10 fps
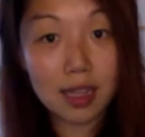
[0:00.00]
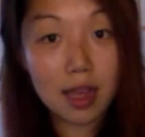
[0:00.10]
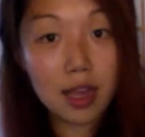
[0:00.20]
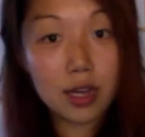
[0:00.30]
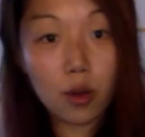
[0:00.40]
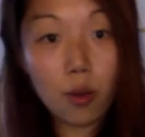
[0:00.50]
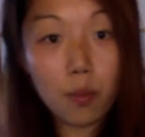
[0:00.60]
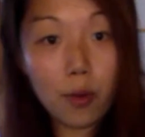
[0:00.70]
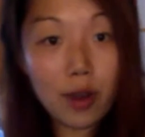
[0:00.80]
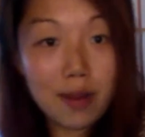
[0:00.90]
don't
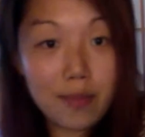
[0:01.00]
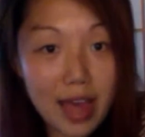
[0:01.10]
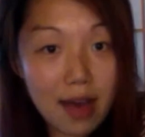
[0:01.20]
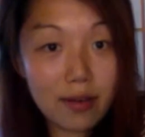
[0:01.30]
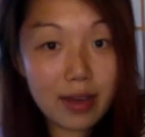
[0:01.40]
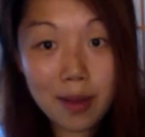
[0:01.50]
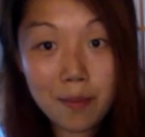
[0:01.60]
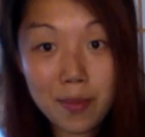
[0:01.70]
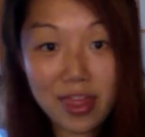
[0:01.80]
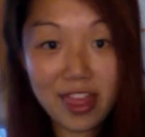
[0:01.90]
point them that way,
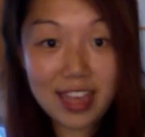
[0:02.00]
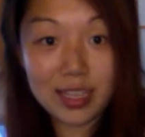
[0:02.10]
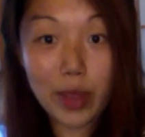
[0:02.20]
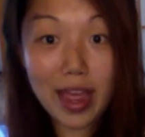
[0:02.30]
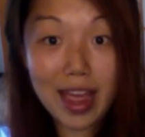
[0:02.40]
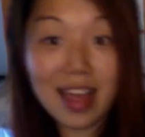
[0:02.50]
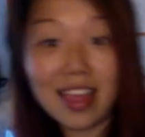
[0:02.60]
this way.